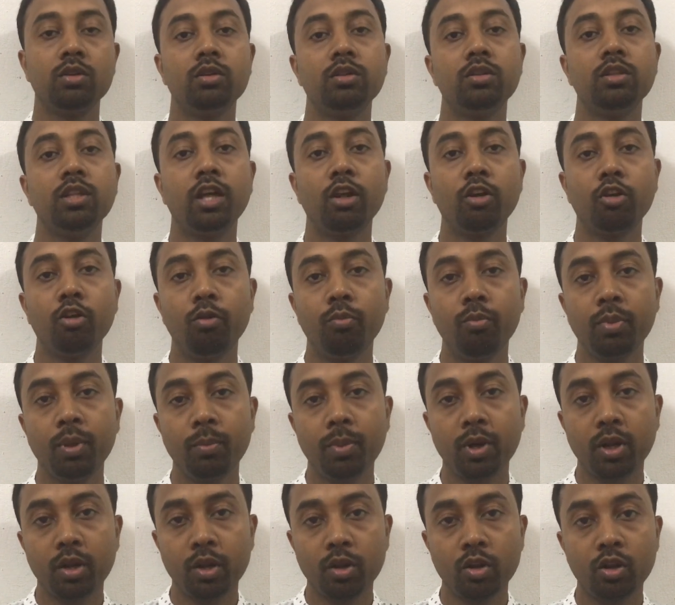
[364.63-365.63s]
There will be
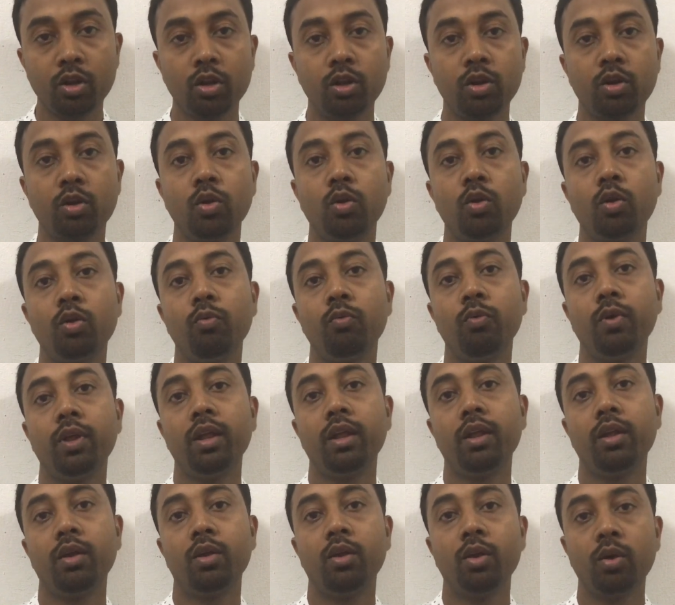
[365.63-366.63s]
particular
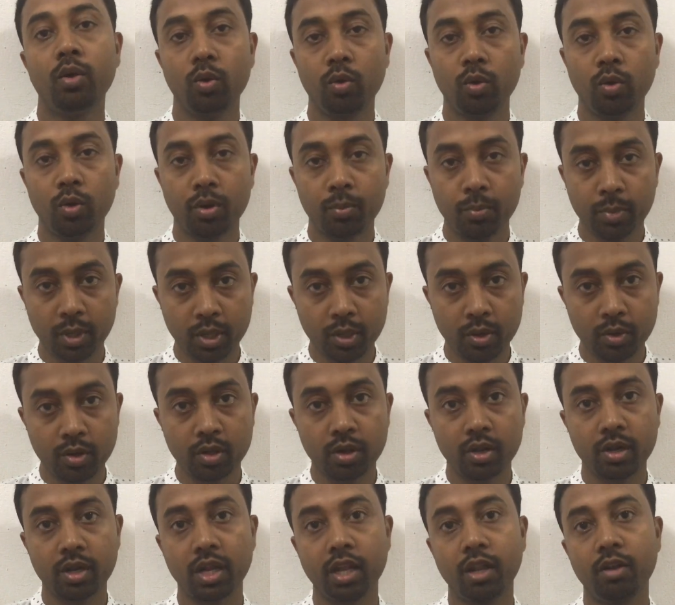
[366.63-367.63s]
roadway or
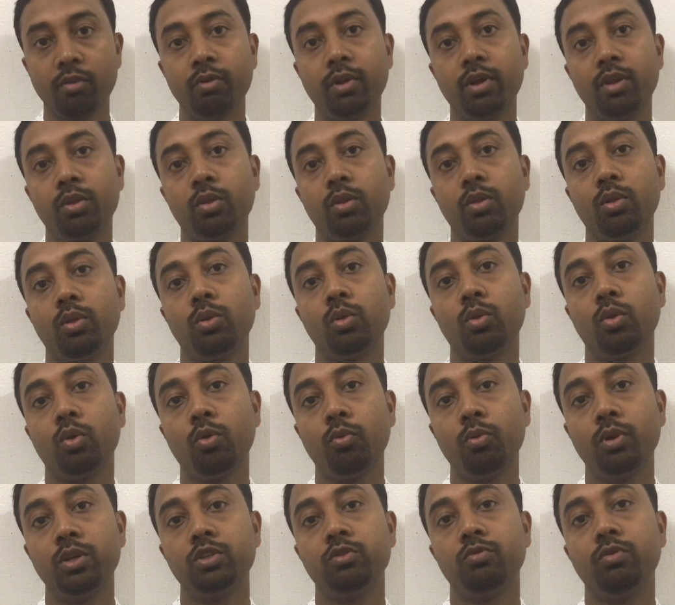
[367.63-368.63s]
particular railway through
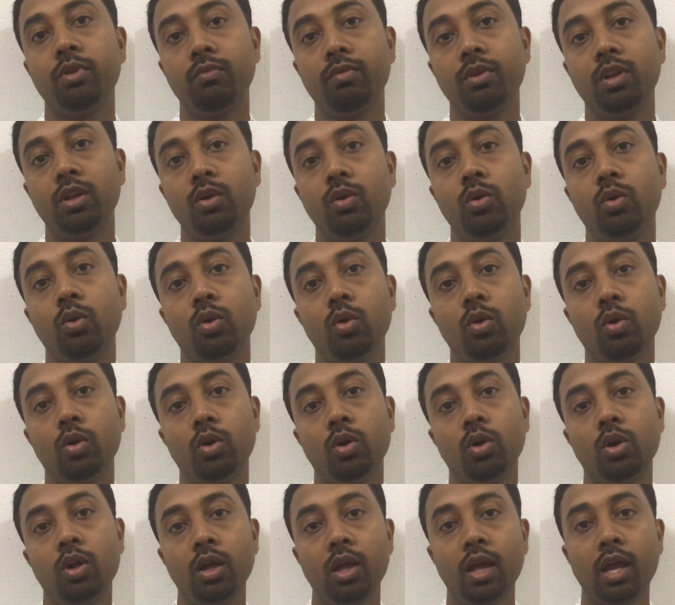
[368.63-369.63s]
which we will go,
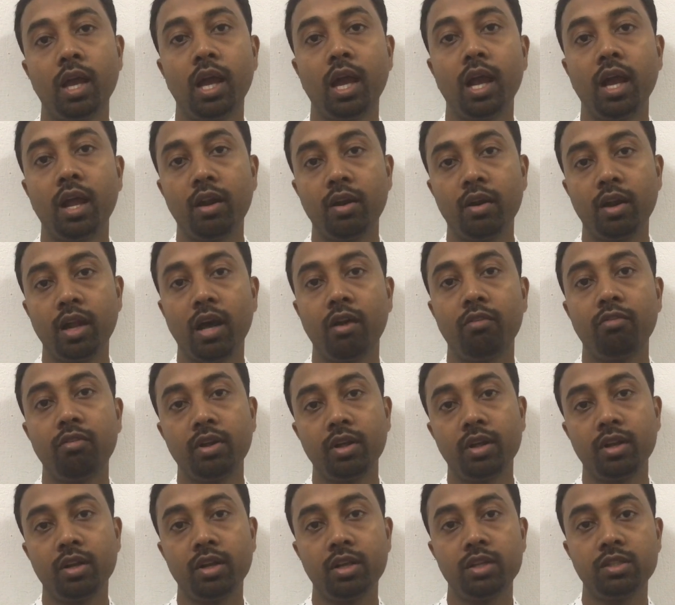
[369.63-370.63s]
and
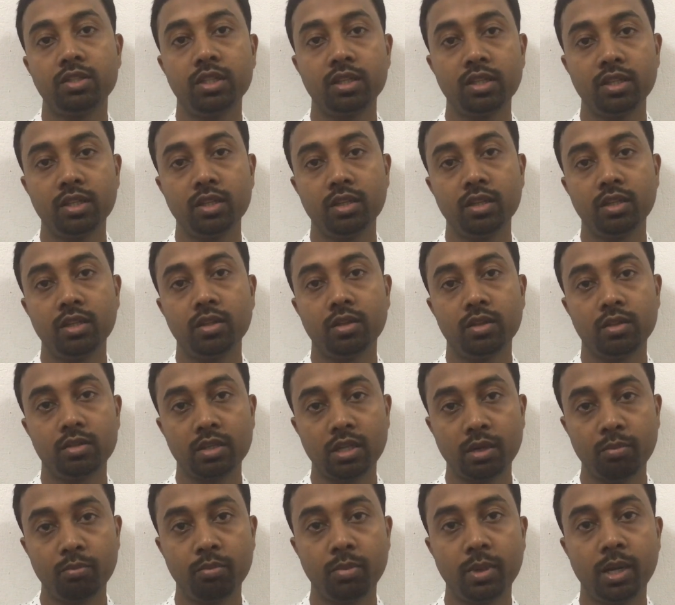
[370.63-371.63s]
after reaching
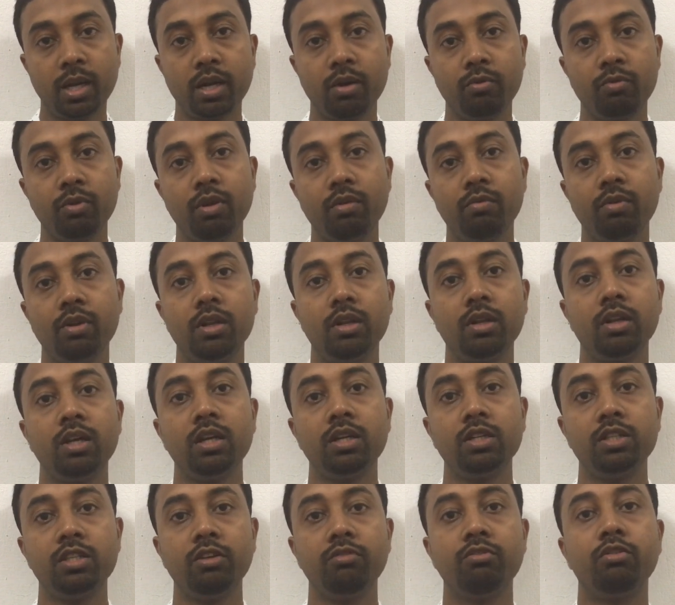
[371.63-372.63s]
some part we will
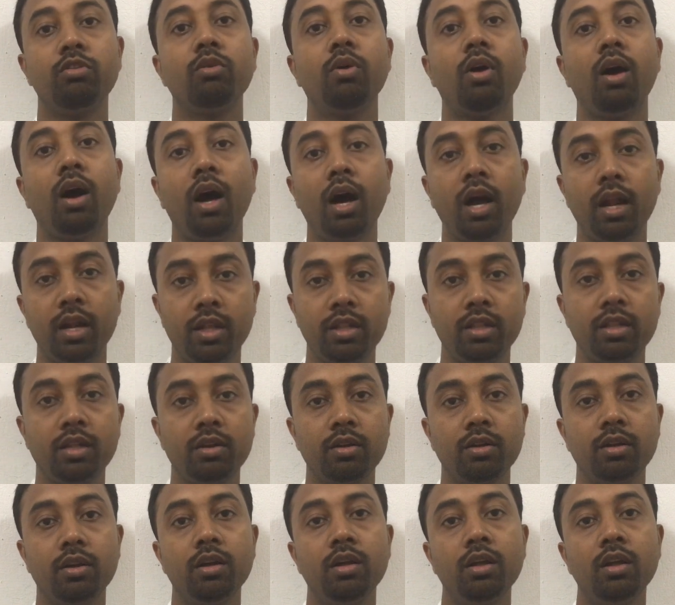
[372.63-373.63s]
shift to
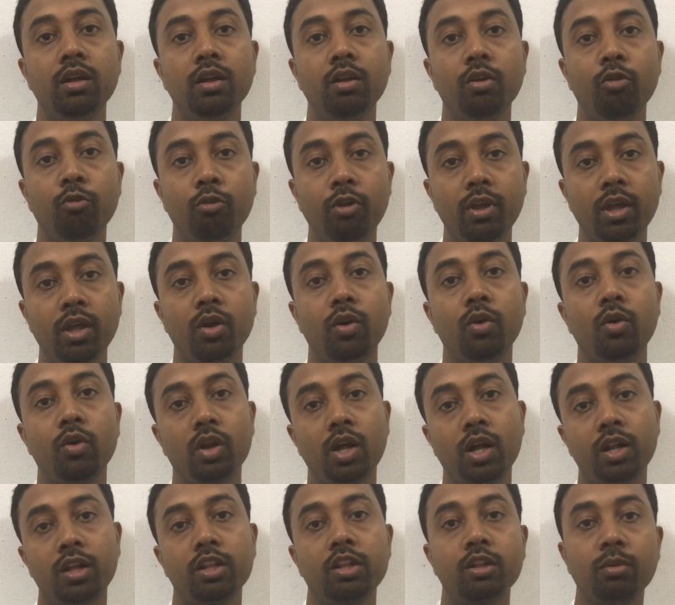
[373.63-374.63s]
another way or
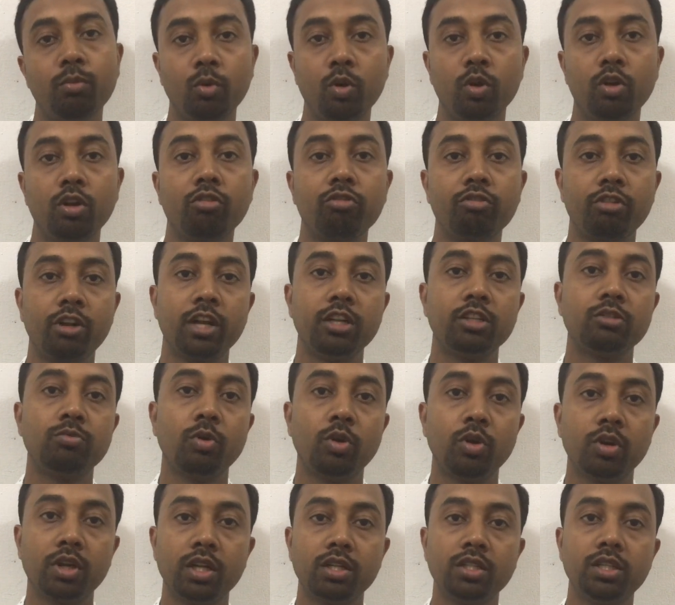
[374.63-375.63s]
another mode of
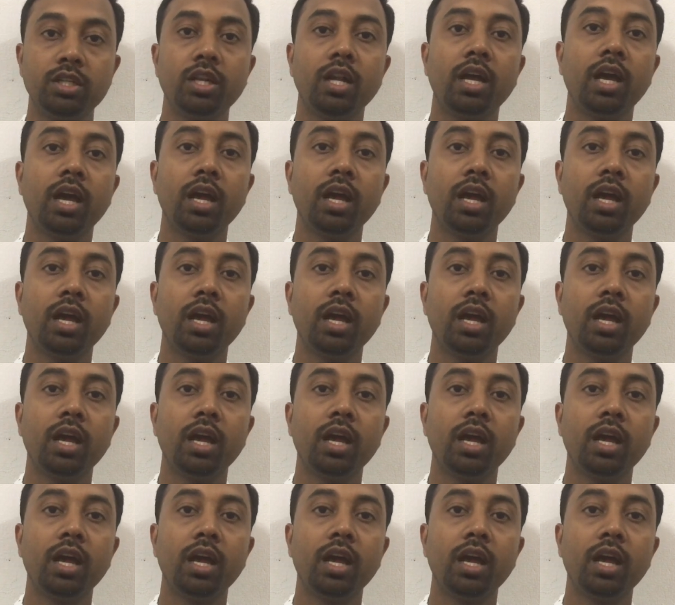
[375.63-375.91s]
transportation